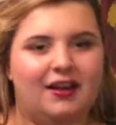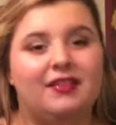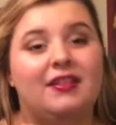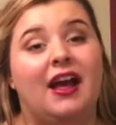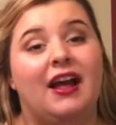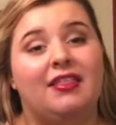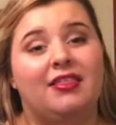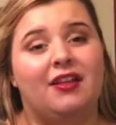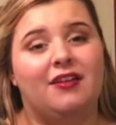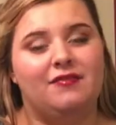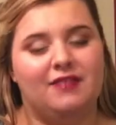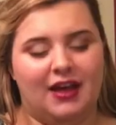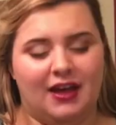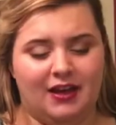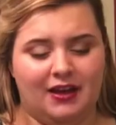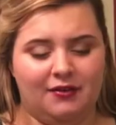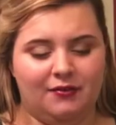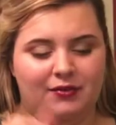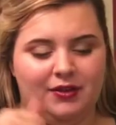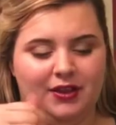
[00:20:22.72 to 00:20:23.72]
I love
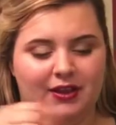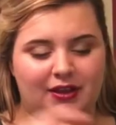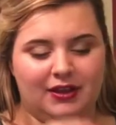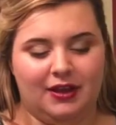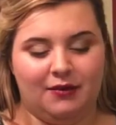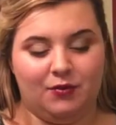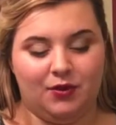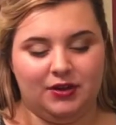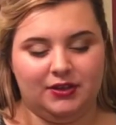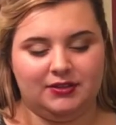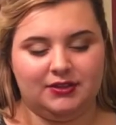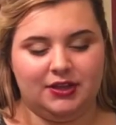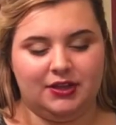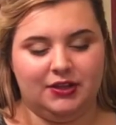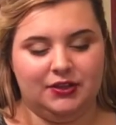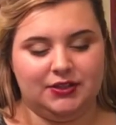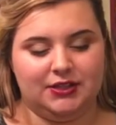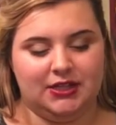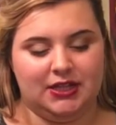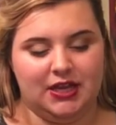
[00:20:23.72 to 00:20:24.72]
that. I want to start
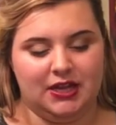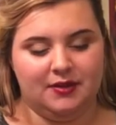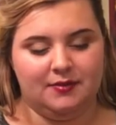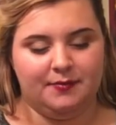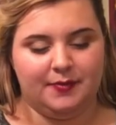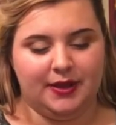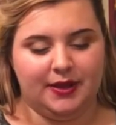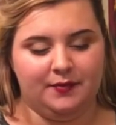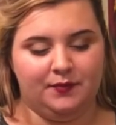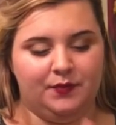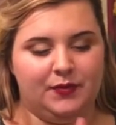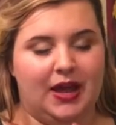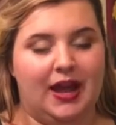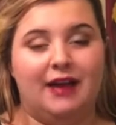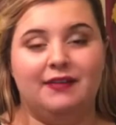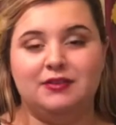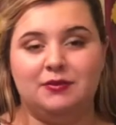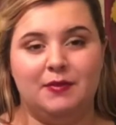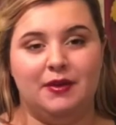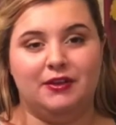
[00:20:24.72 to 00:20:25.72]
using that, but I
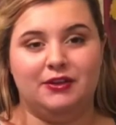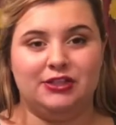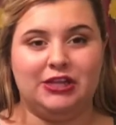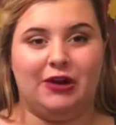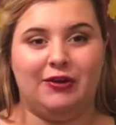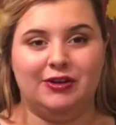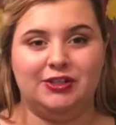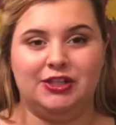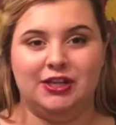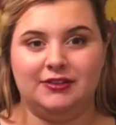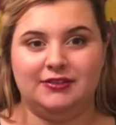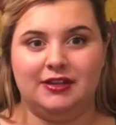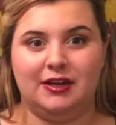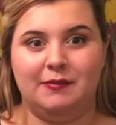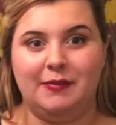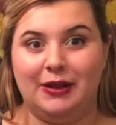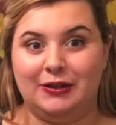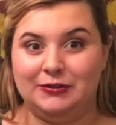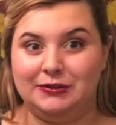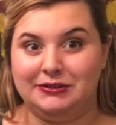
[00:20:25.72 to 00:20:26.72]
have some other shower gels that are
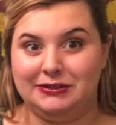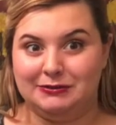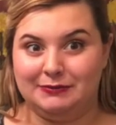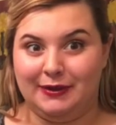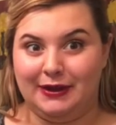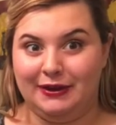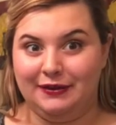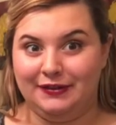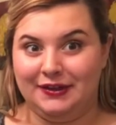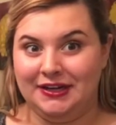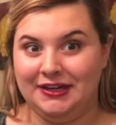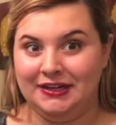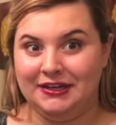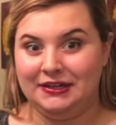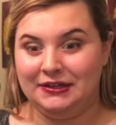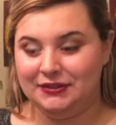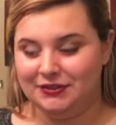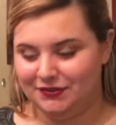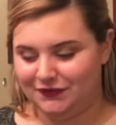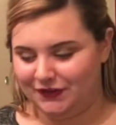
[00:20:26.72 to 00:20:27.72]
about to expire that I need
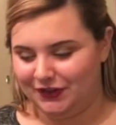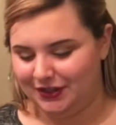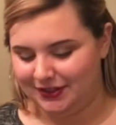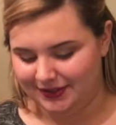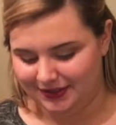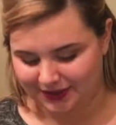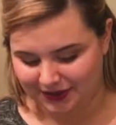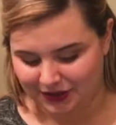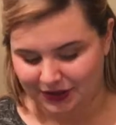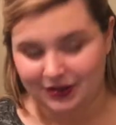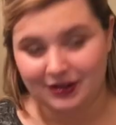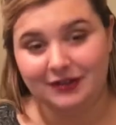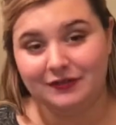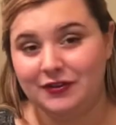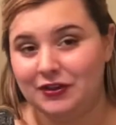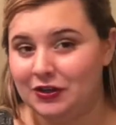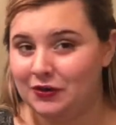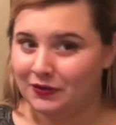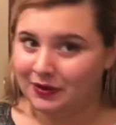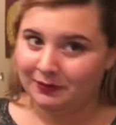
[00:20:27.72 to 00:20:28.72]
to use first, girl, if
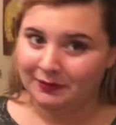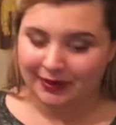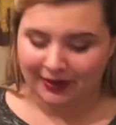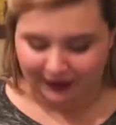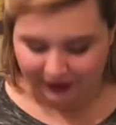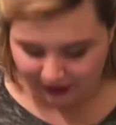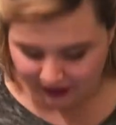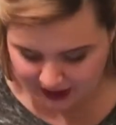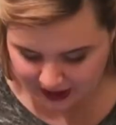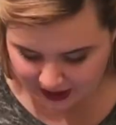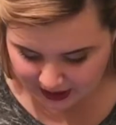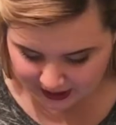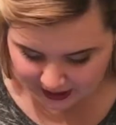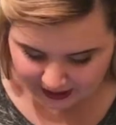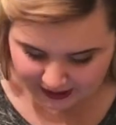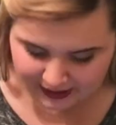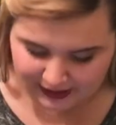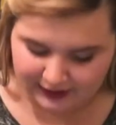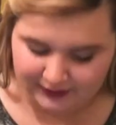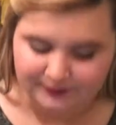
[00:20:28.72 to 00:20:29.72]
you know what I mean.
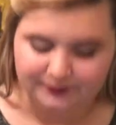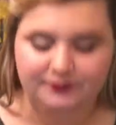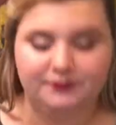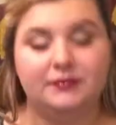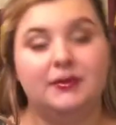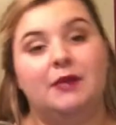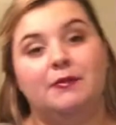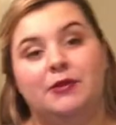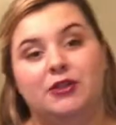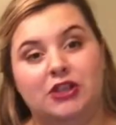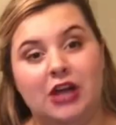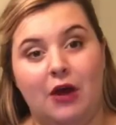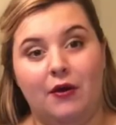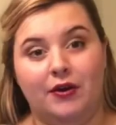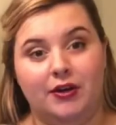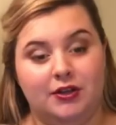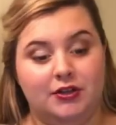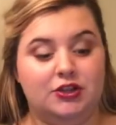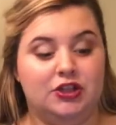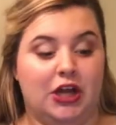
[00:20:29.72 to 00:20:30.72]
I'm a
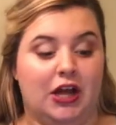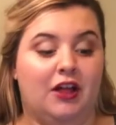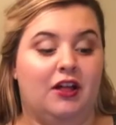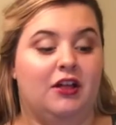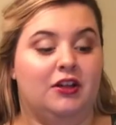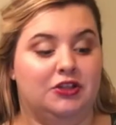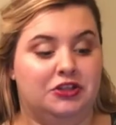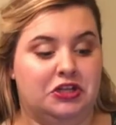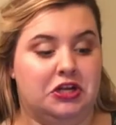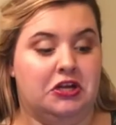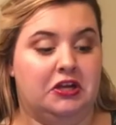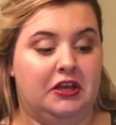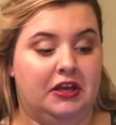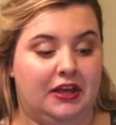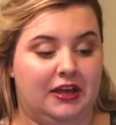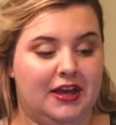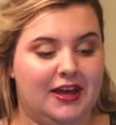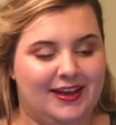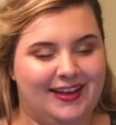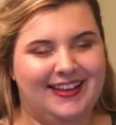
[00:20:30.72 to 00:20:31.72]
shower gel
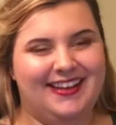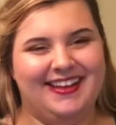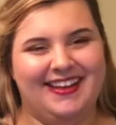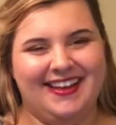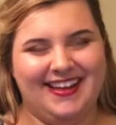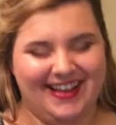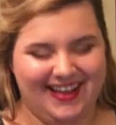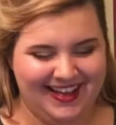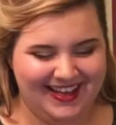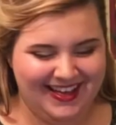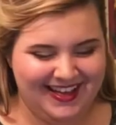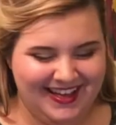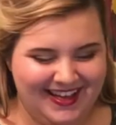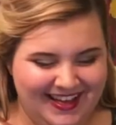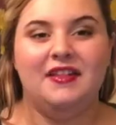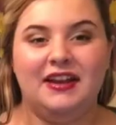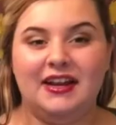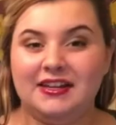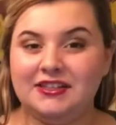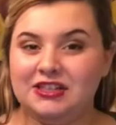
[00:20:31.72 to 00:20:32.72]
junkie.
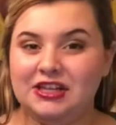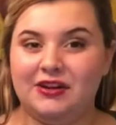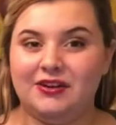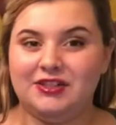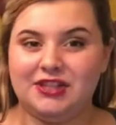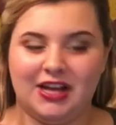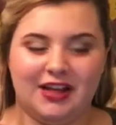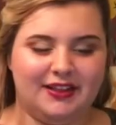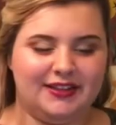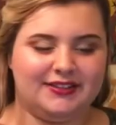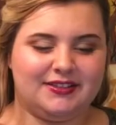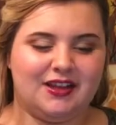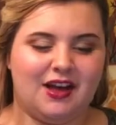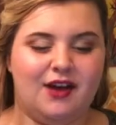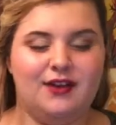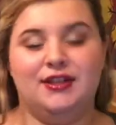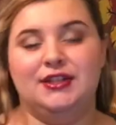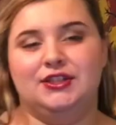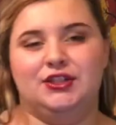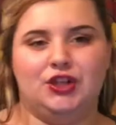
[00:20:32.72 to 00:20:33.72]
The next shower gel is
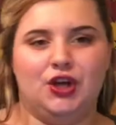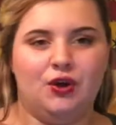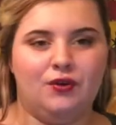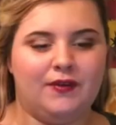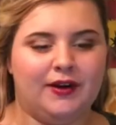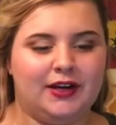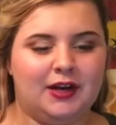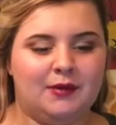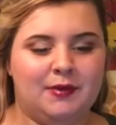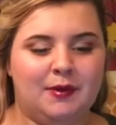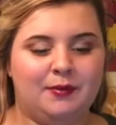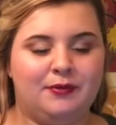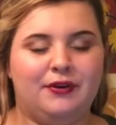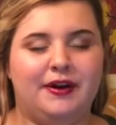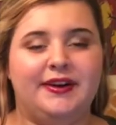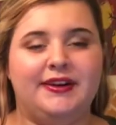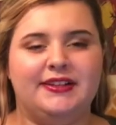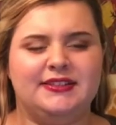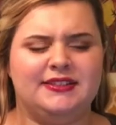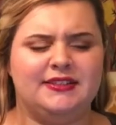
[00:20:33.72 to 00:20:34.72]
called Don't Rain on My
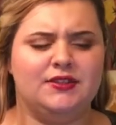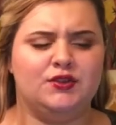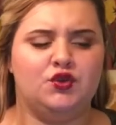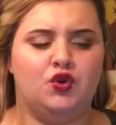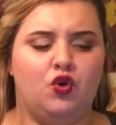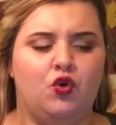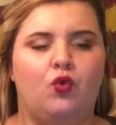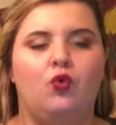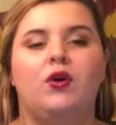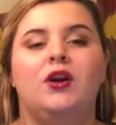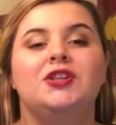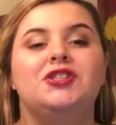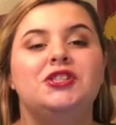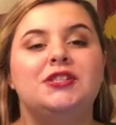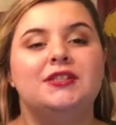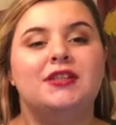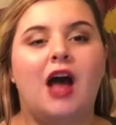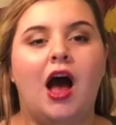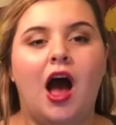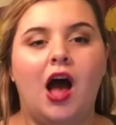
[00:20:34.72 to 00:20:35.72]
Parade. It's this
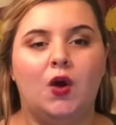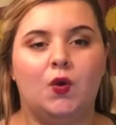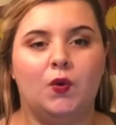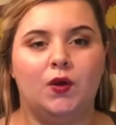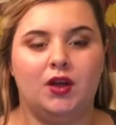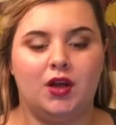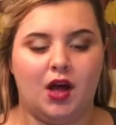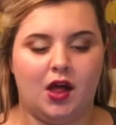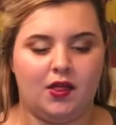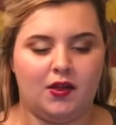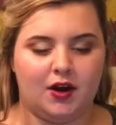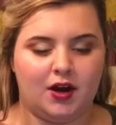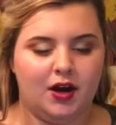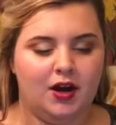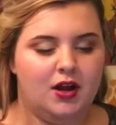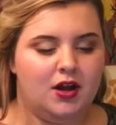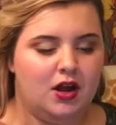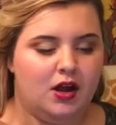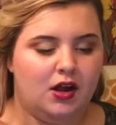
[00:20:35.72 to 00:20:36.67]
gorgeous aqua color.